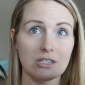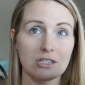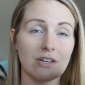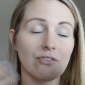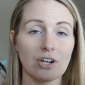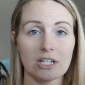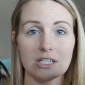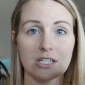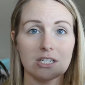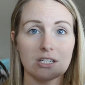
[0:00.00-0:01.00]

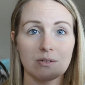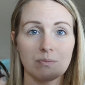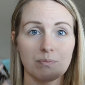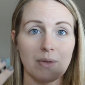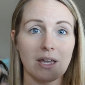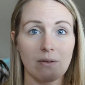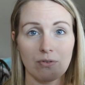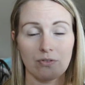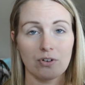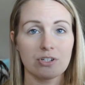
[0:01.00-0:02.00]
different makeup
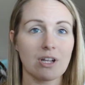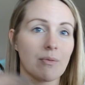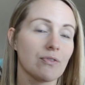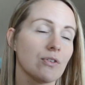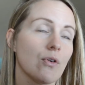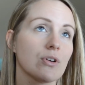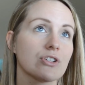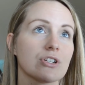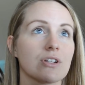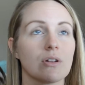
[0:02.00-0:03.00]
for the first time, if you've always
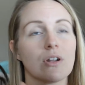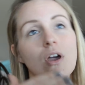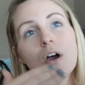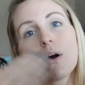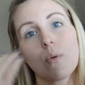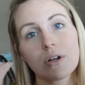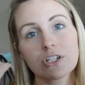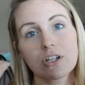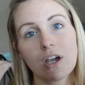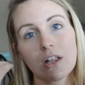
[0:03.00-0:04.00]
just done
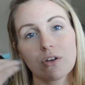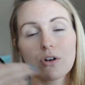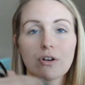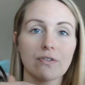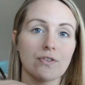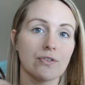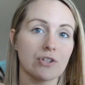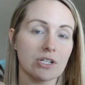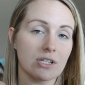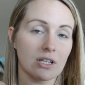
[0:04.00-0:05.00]
one color, or if you've
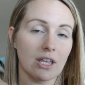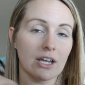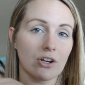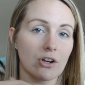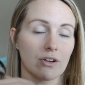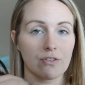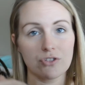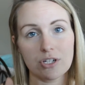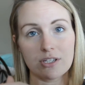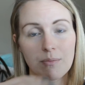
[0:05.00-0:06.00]
just done liner or
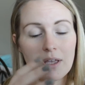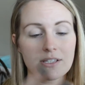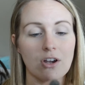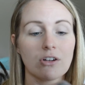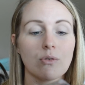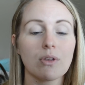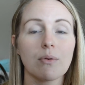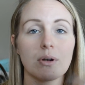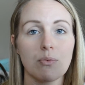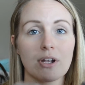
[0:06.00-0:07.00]
just done mascara and you really
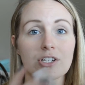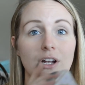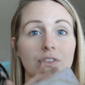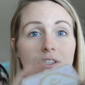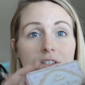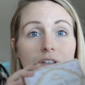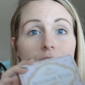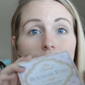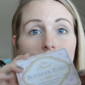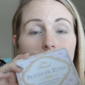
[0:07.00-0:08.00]
want to branch out, this is a
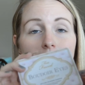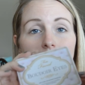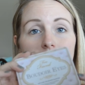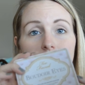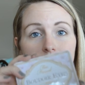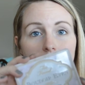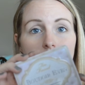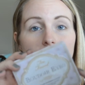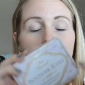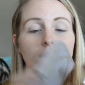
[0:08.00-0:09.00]
great palette to start
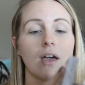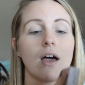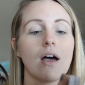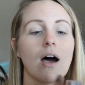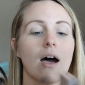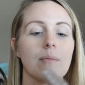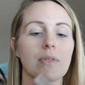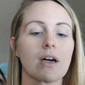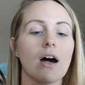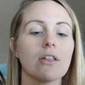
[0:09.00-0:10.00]
with. The
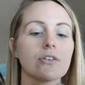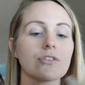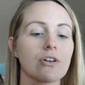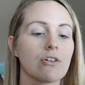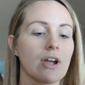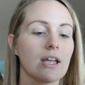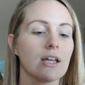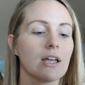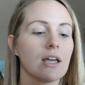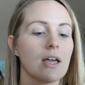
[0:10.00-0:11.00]
colors are great,
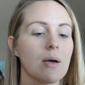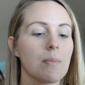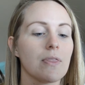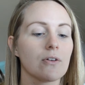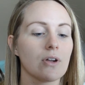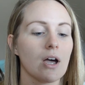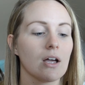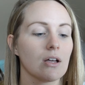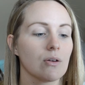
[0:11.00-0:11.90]
but they're not